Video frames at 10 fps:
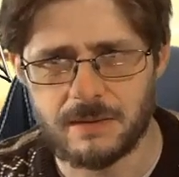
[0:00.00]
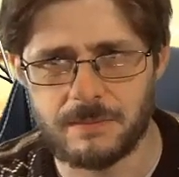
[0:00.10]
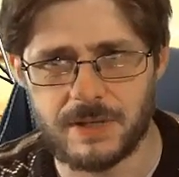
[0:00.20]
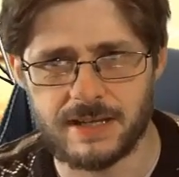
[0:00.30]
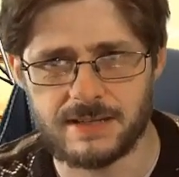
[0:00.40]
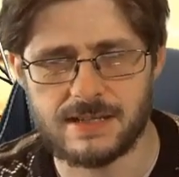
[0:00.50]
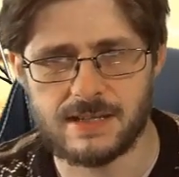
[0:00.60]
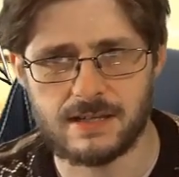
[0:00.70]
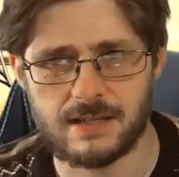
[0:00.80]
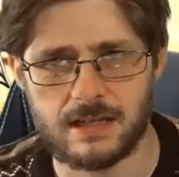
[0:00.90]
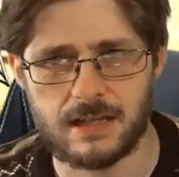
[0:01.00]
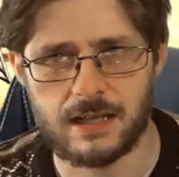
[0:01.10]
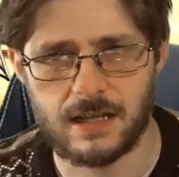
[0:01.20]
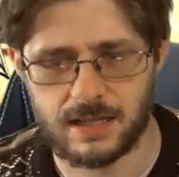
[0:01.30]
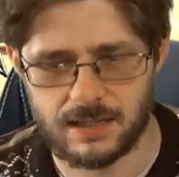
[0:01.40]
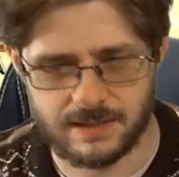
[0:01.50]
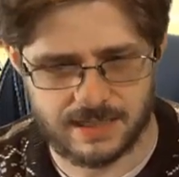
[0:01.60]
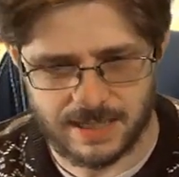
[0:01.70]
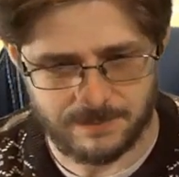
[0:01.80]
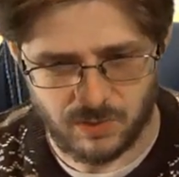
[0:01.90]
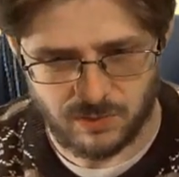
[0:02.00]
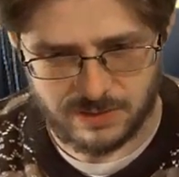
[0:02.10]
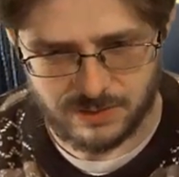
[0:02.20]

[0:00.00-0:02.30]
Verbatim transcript: But this camcorder,